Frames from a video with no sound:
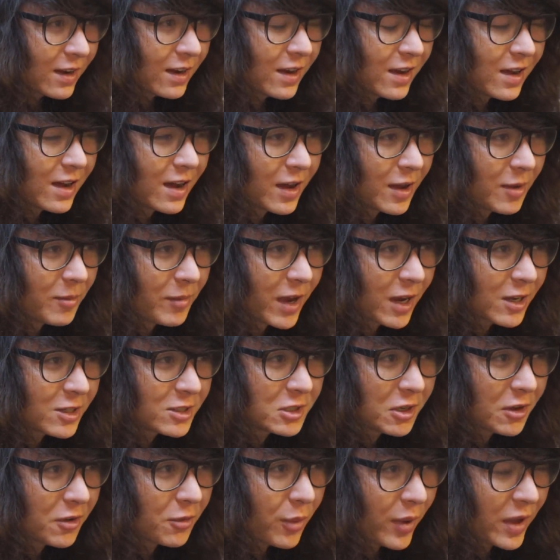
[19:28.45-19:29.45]
I'm
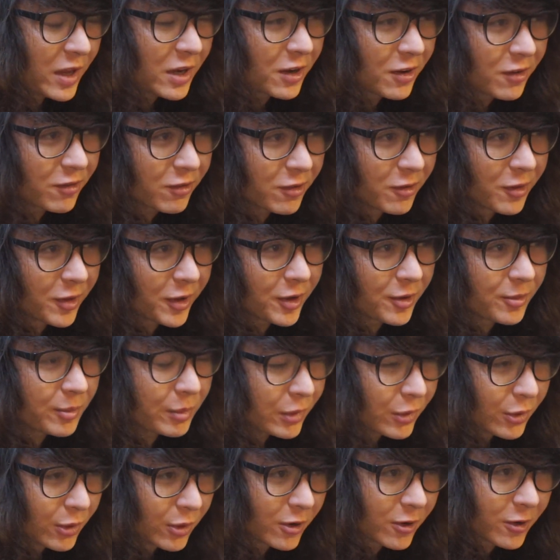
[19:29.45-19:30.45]
actually waiting for the
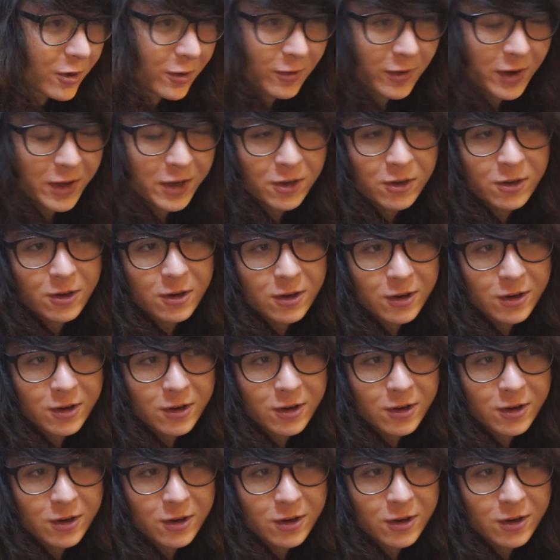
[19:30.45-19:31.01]
computer to render,